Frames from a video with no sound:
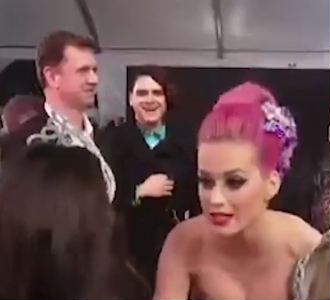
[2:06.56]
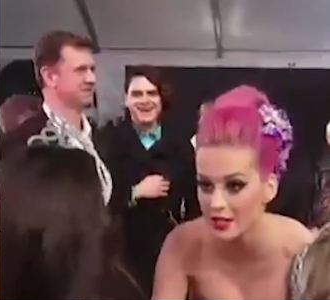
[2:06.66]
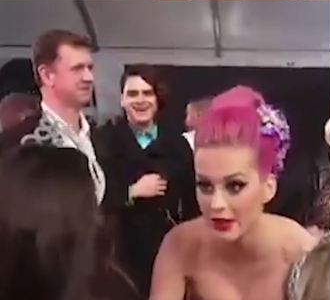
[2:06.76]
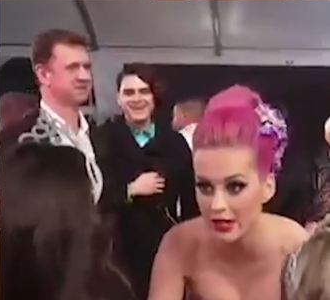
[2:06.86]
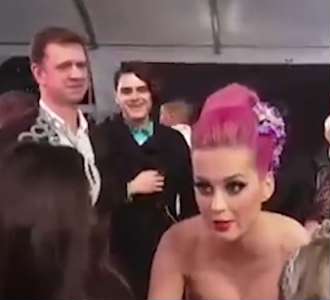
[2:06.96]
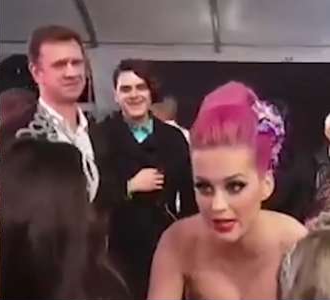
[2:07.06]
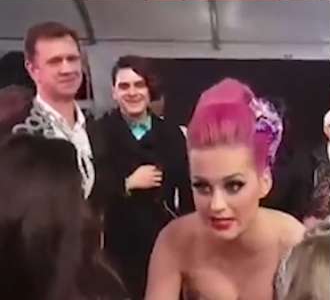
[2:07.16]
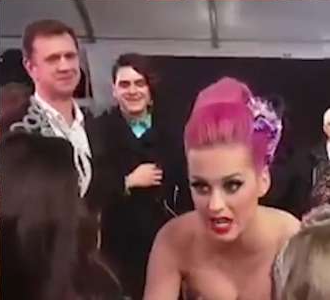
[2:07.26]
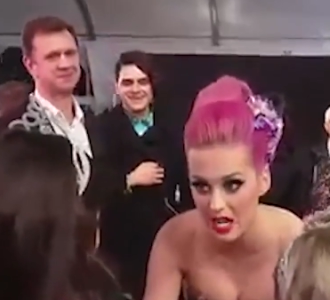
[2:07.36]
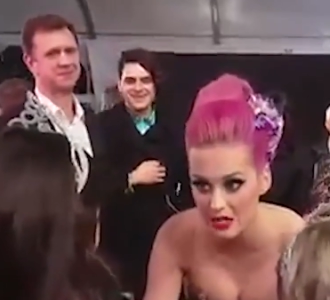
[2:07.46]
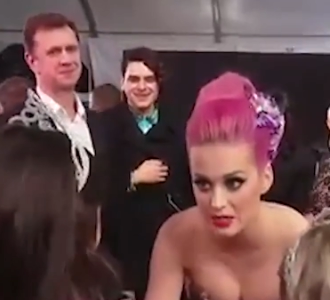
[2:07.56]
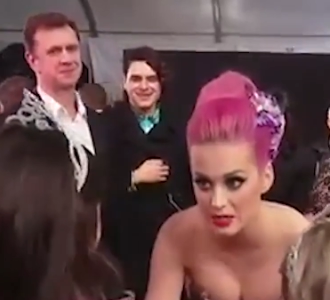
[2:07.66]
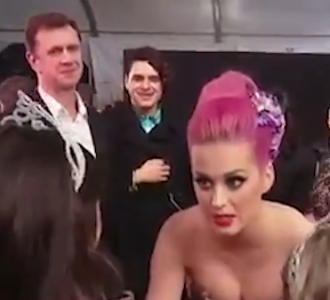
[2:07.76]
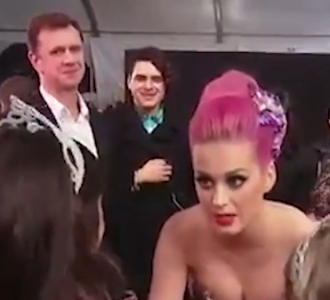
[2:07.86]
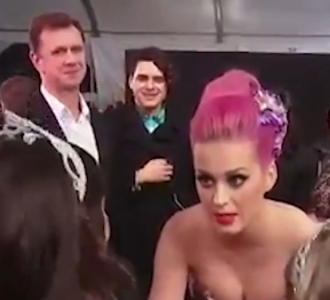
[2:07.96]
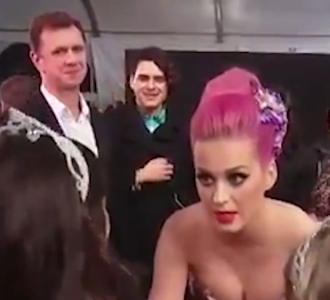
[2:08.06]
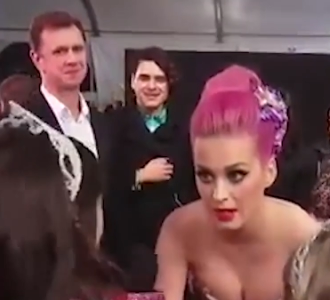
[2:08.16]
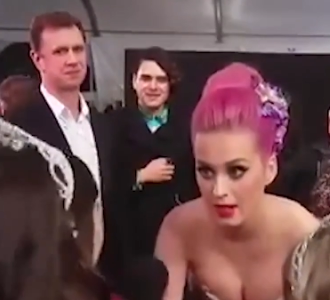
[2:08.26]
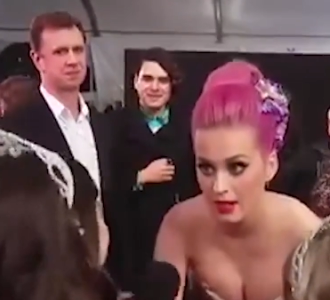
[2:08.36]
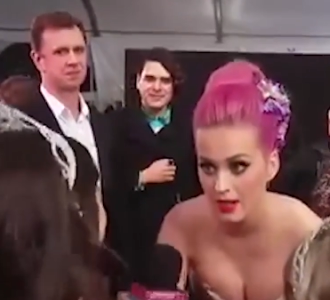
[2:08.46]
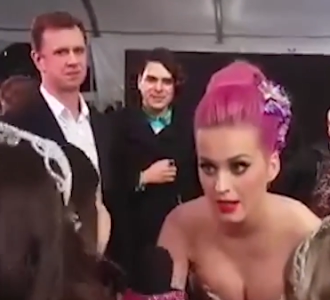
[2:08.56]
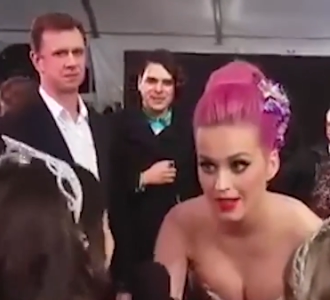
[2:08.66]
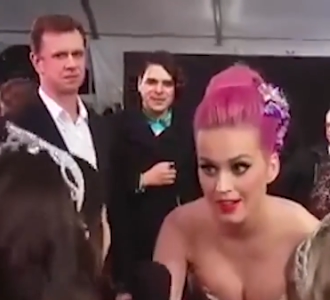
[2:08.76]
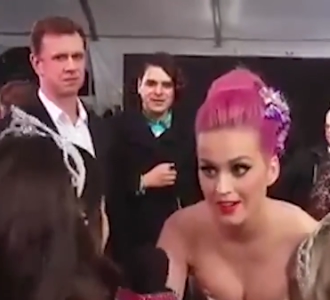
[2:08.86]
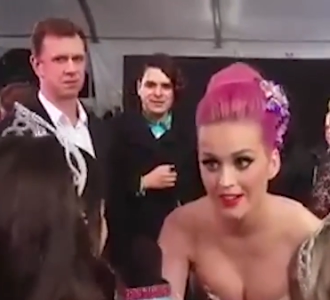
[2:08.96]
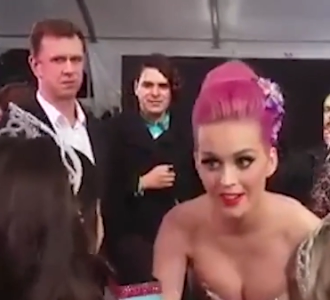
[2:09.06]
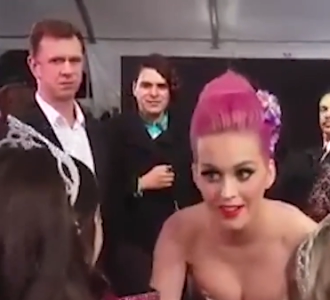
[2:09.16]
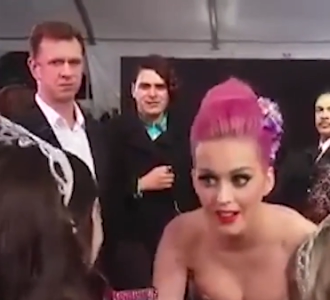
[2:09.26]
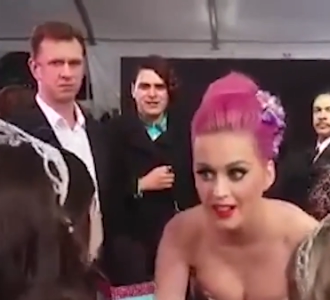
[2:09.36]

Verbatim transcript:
Speaker 1: you guys know any of my songs? Baby, you're a